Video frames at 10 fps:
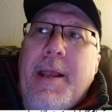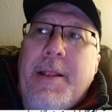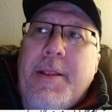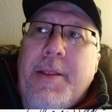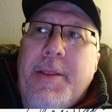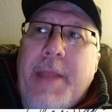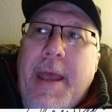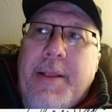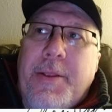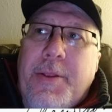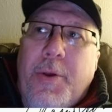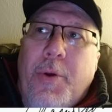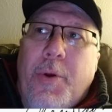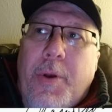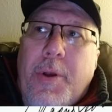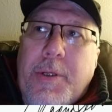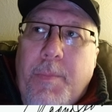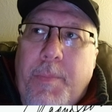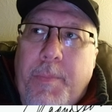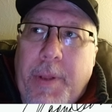And that their
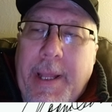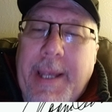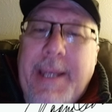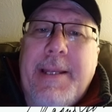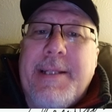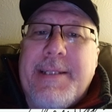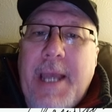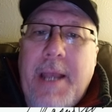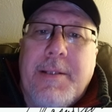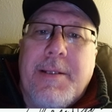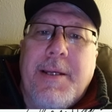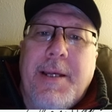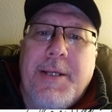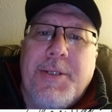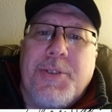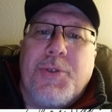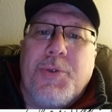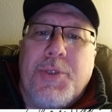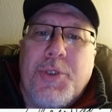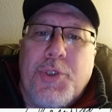plain intent is
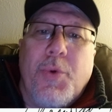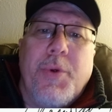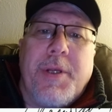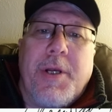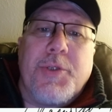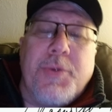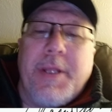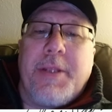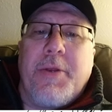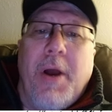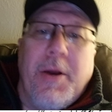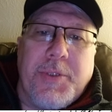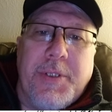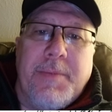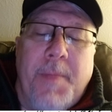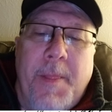to destroy the country that they're housed in.